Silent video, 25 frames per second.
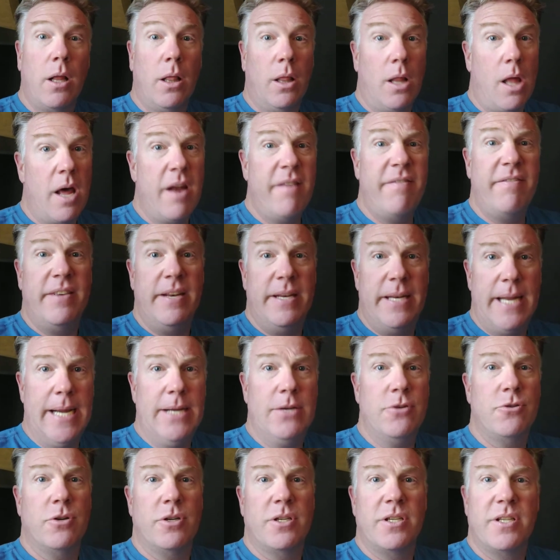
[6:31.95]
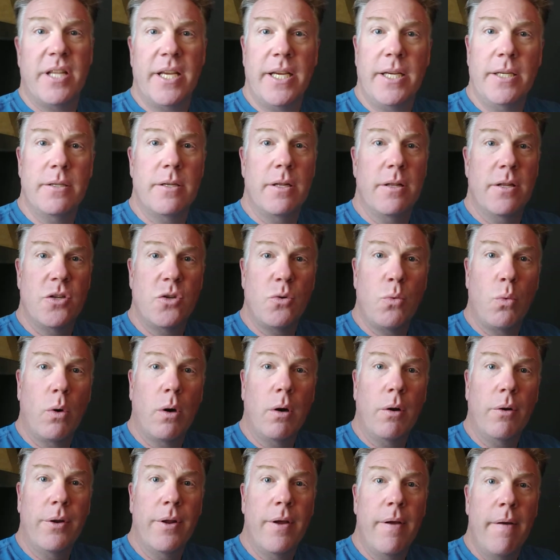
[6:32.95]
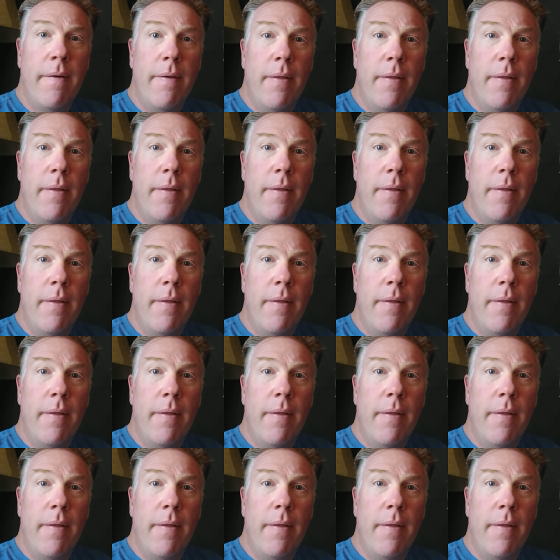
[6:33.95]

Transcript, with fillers: a lot of dangerous things in this world.